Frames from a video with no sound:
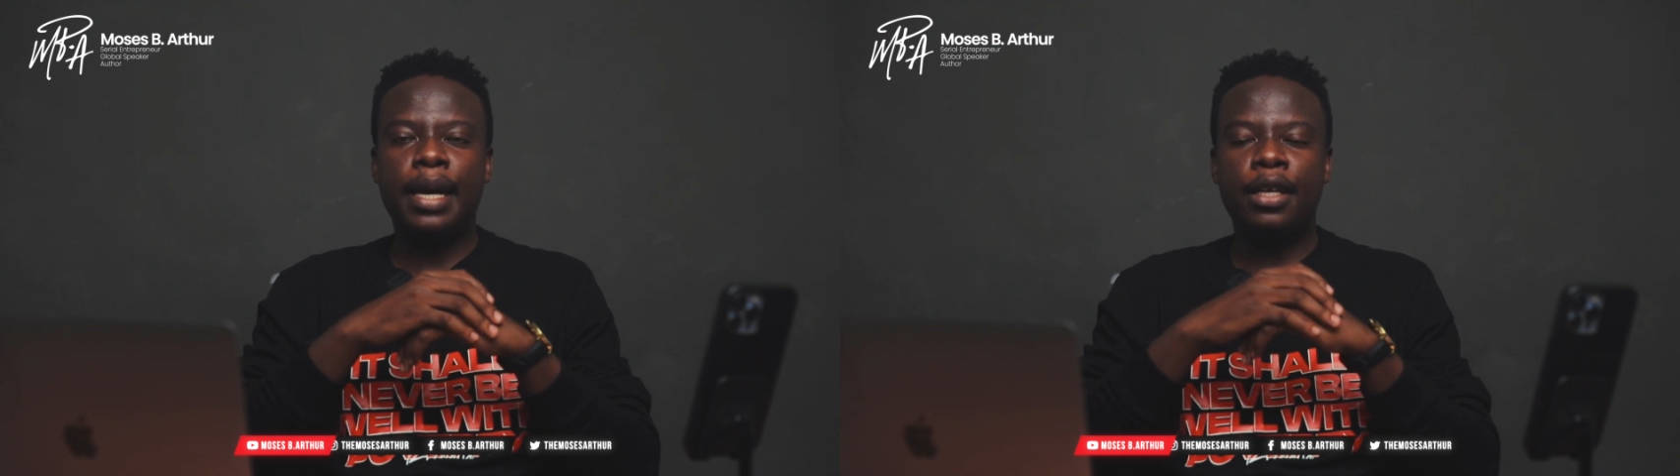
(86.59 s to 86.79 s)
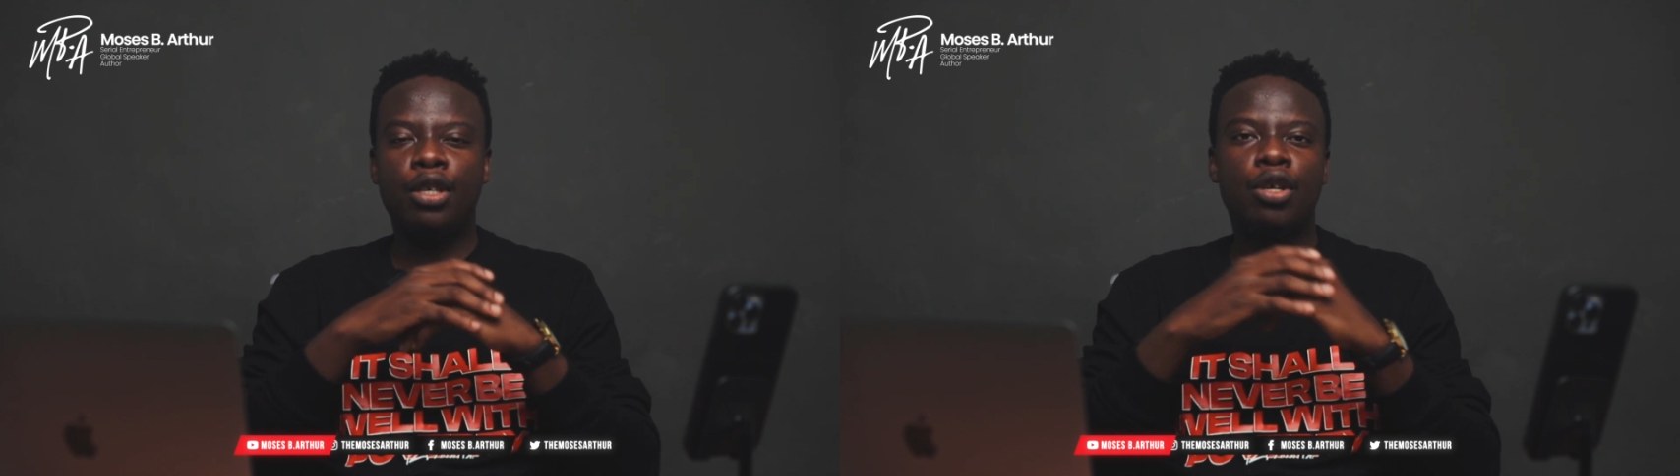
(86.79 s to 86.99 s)

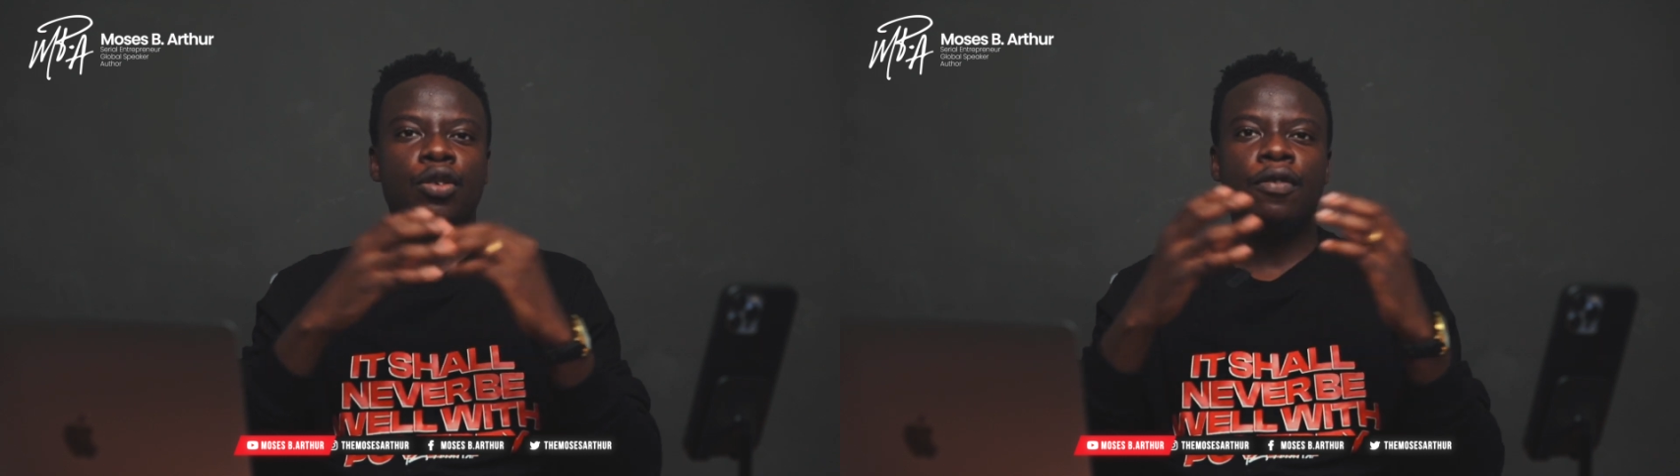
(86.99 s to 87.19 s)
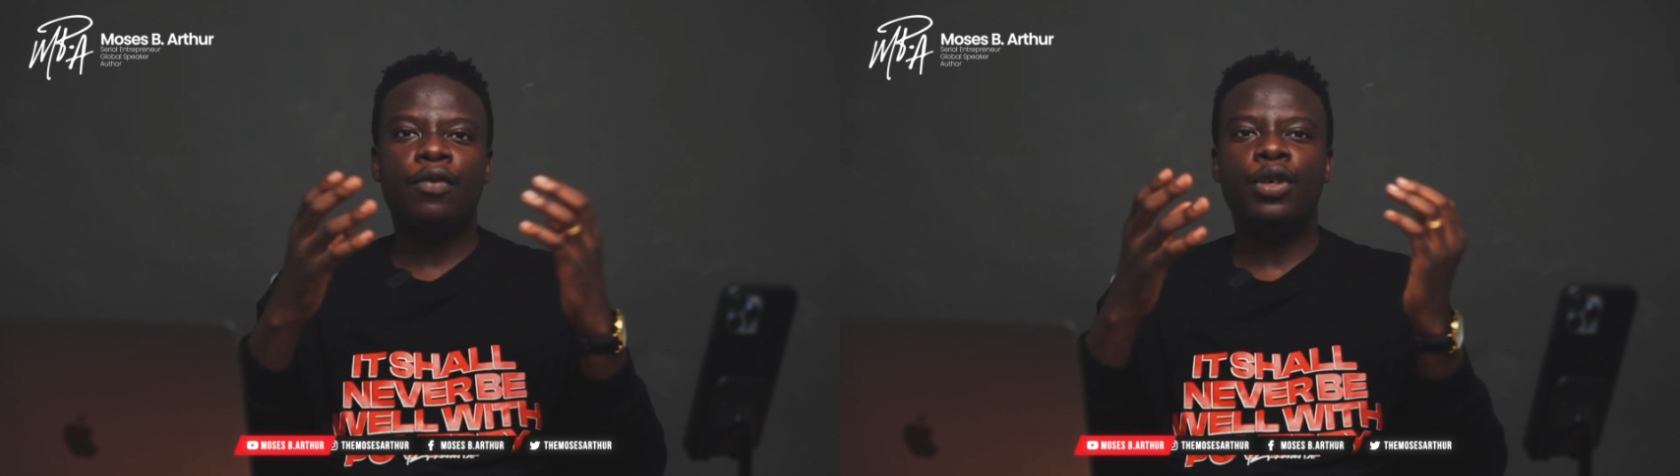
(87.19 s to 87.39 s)
and it
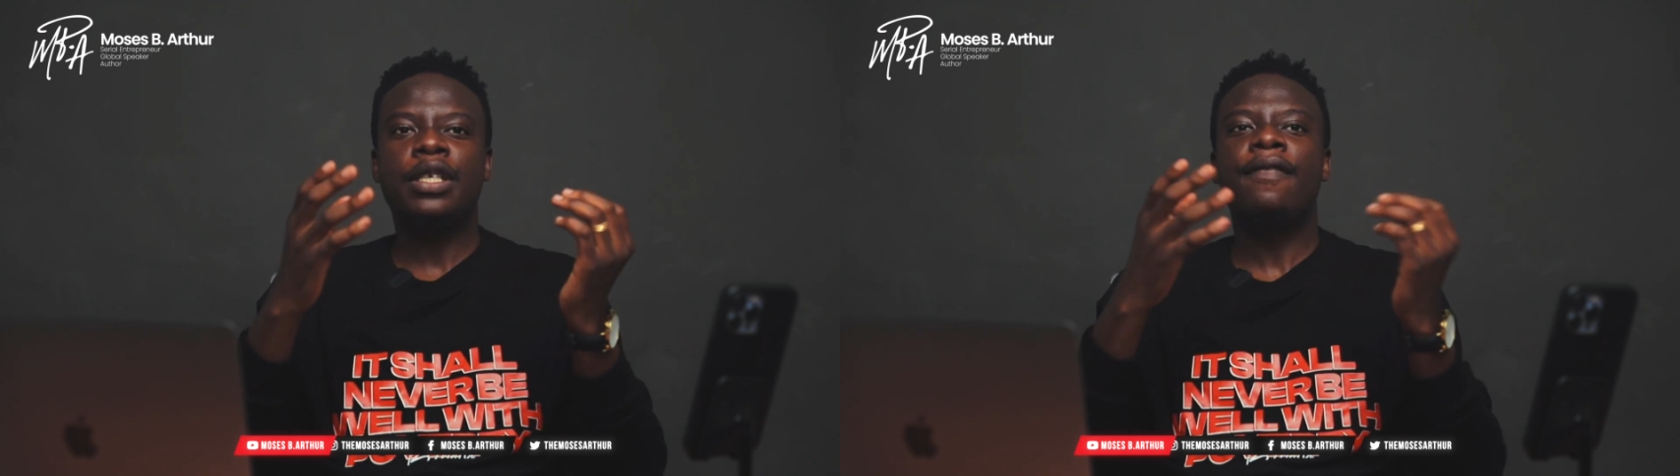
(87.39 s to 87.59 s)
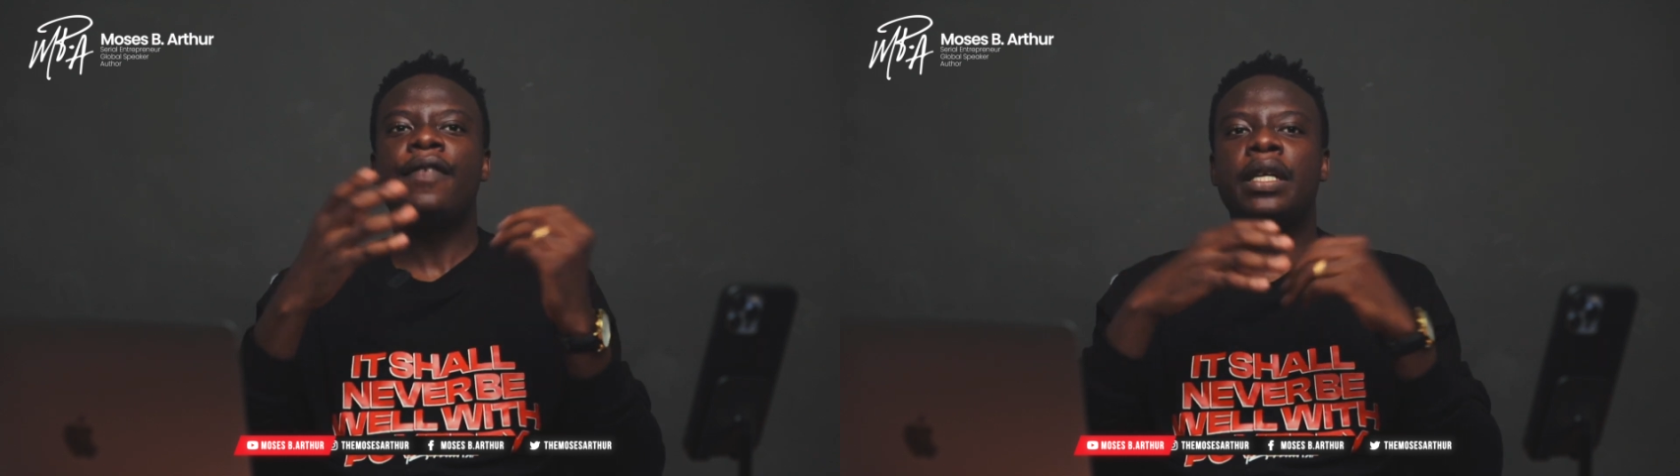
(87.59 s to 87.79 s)
sort of
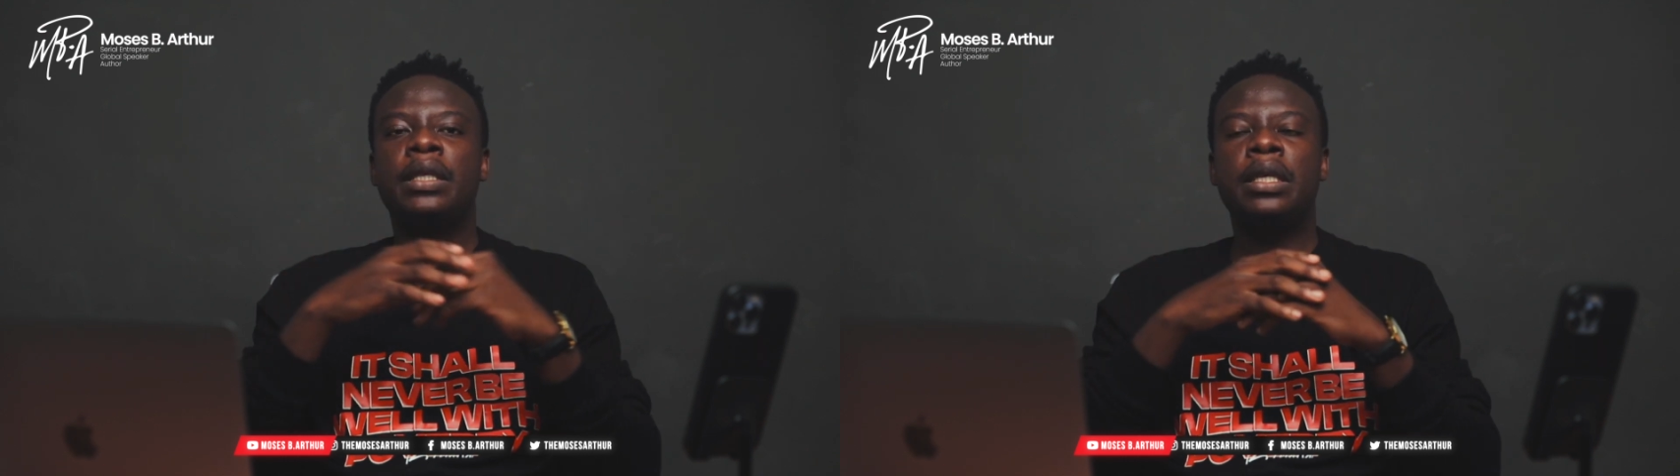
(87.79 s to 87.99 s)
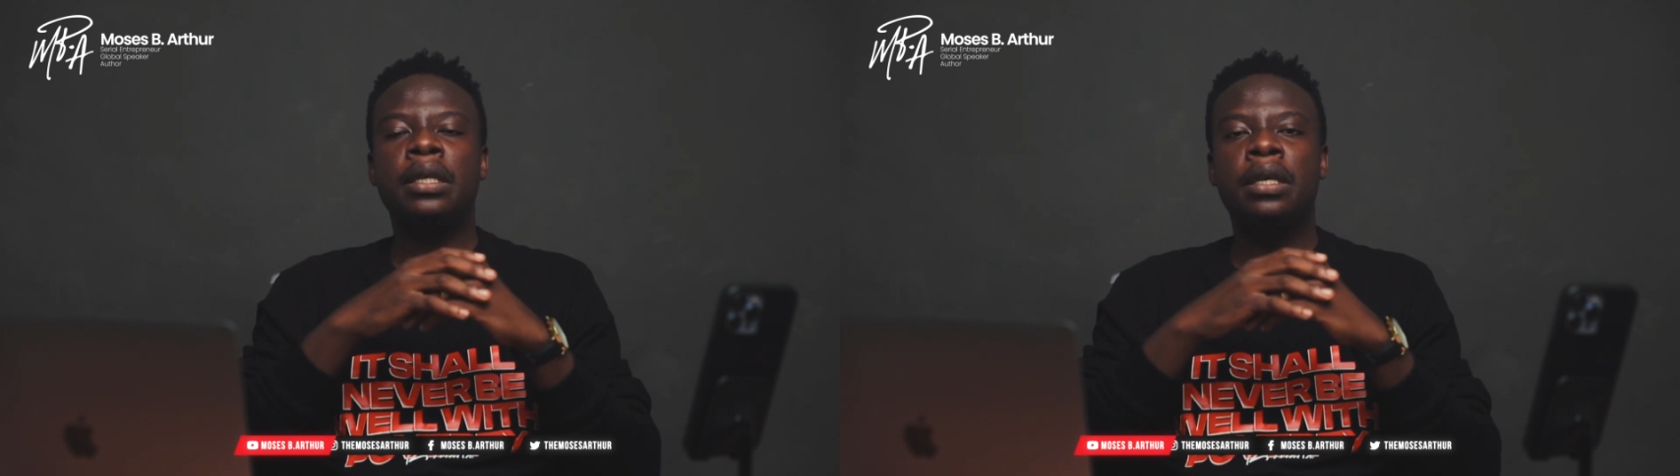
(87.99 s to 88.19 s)
was
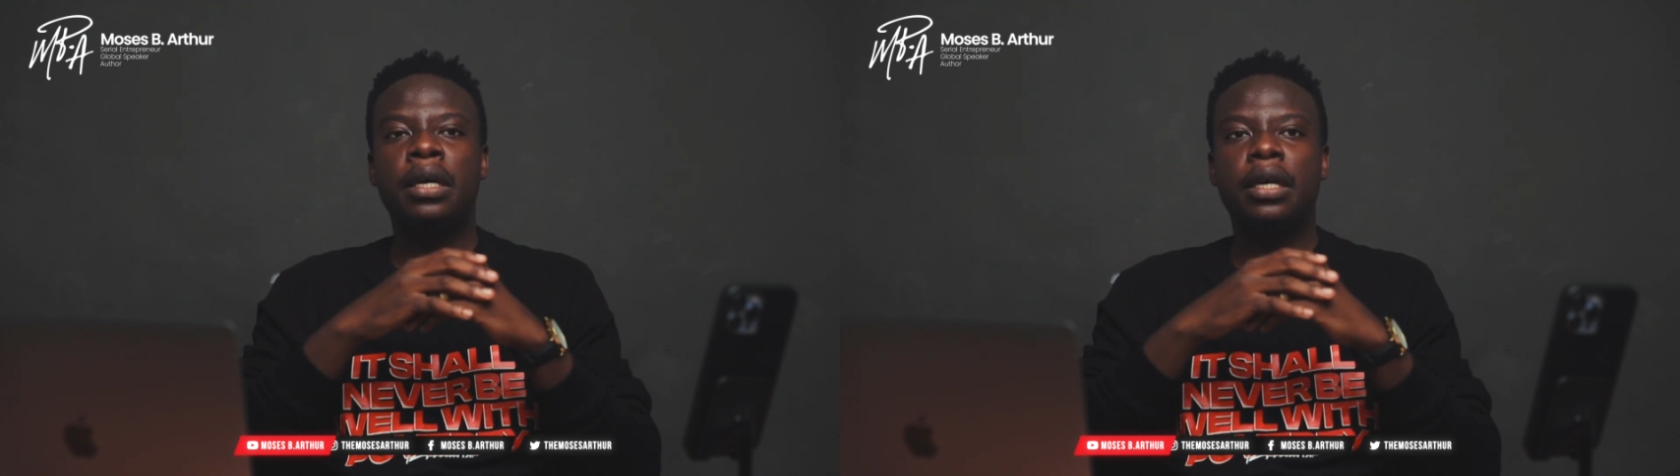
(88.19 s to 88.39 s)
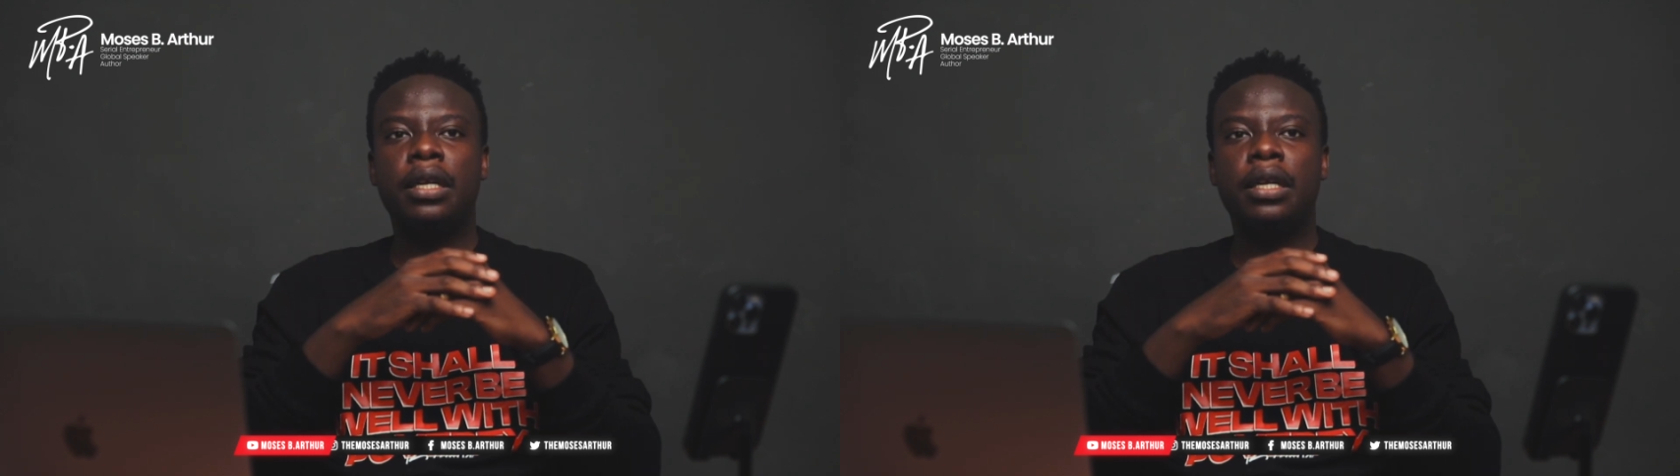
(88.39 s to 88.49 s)
affecting